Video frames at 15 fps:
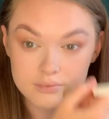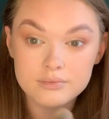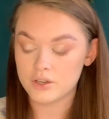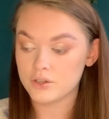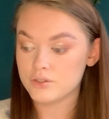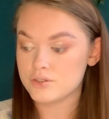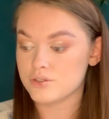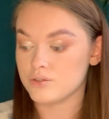
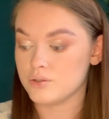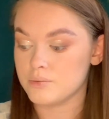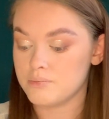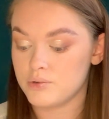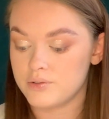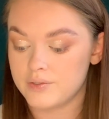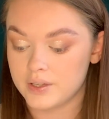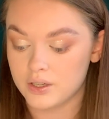Cool, so
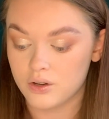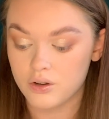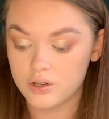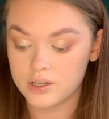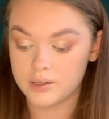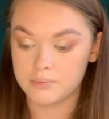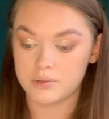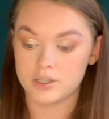moving on,
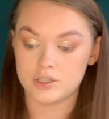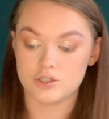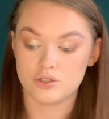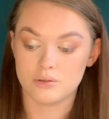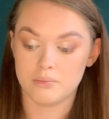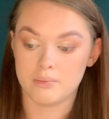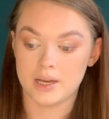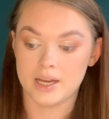I'm going to
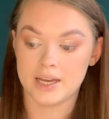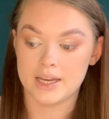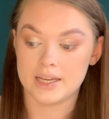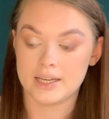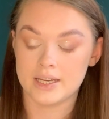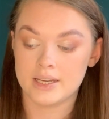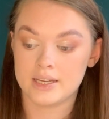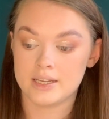do my
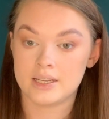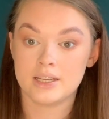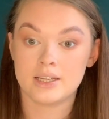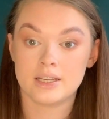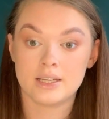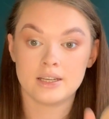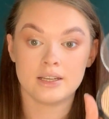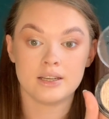
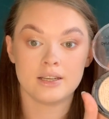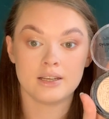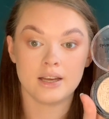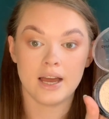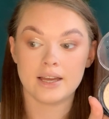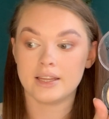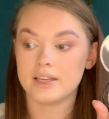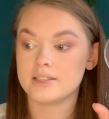
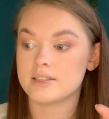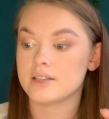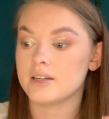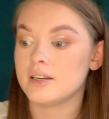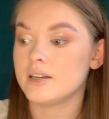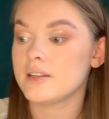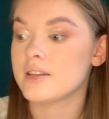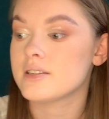
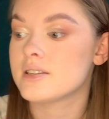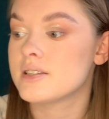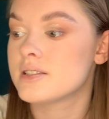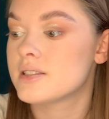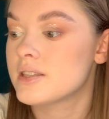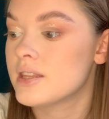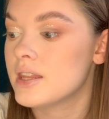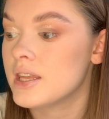highlighter. This is
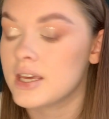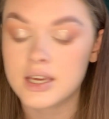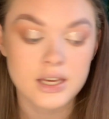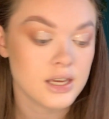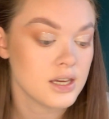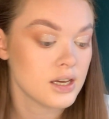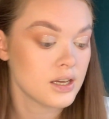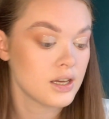
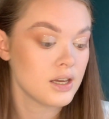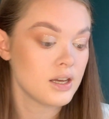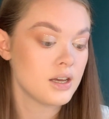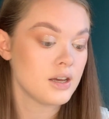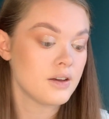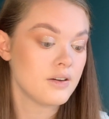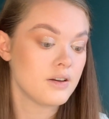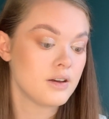the
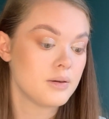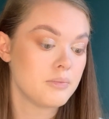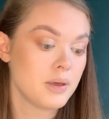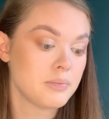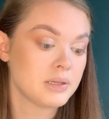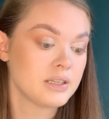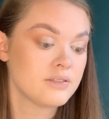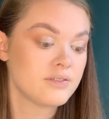
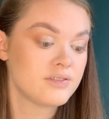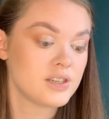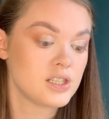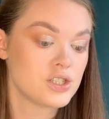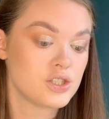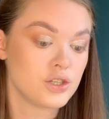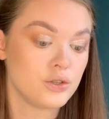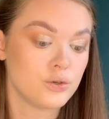Maybelline Face
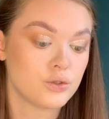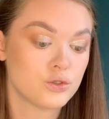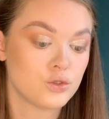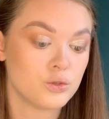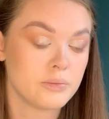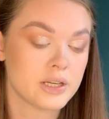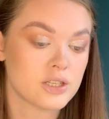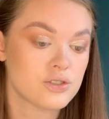Studio
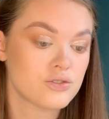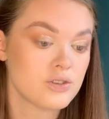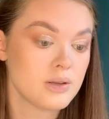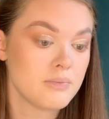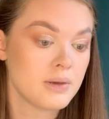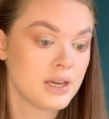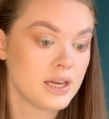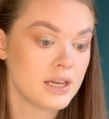Chrome
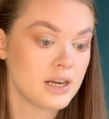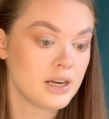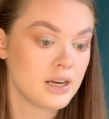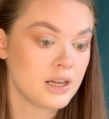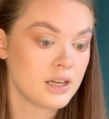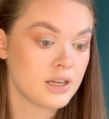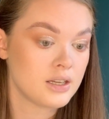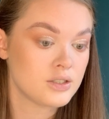Extreme
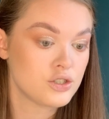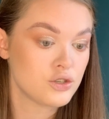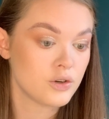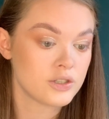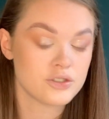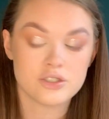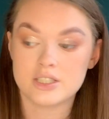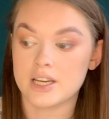in
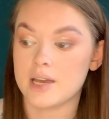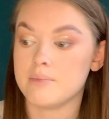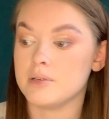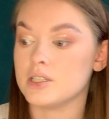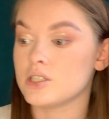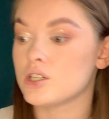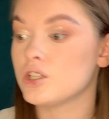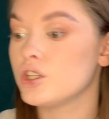200
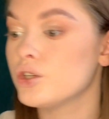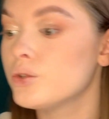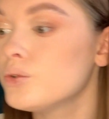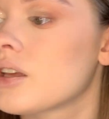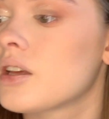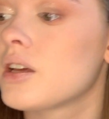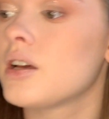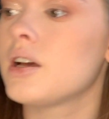Diamond Glow.
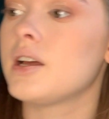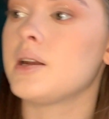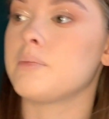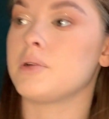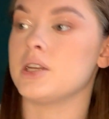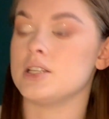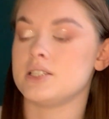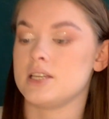And I'm
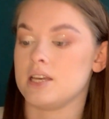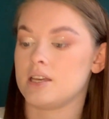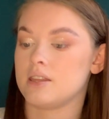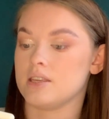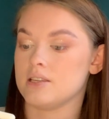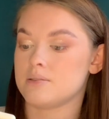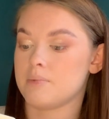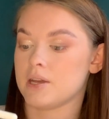going to take
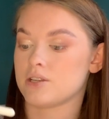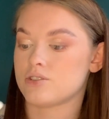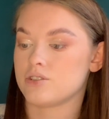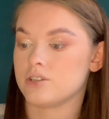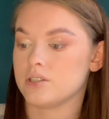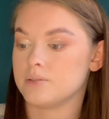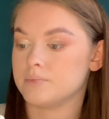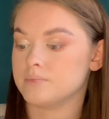the
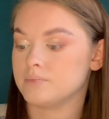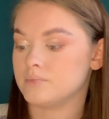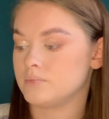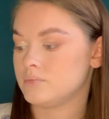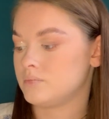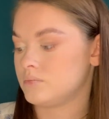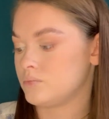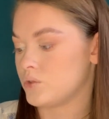Spectrum,
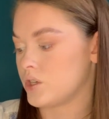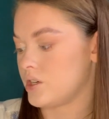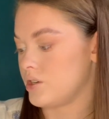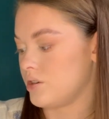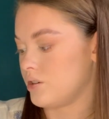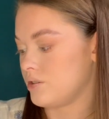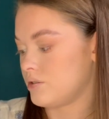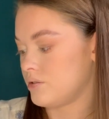what are
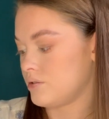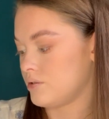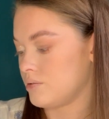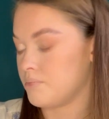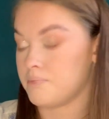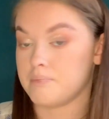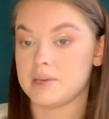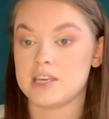you,
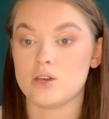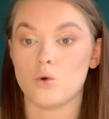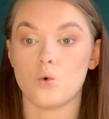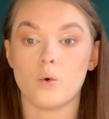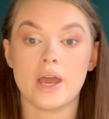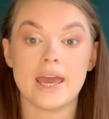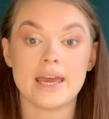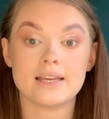
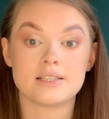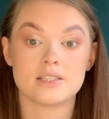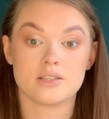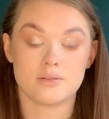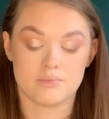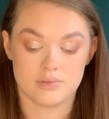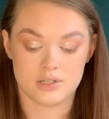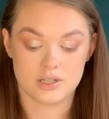B08
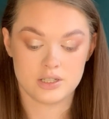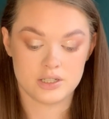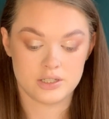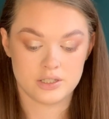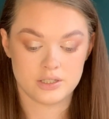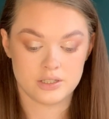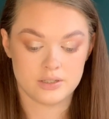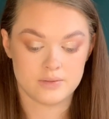
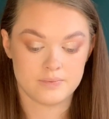brush.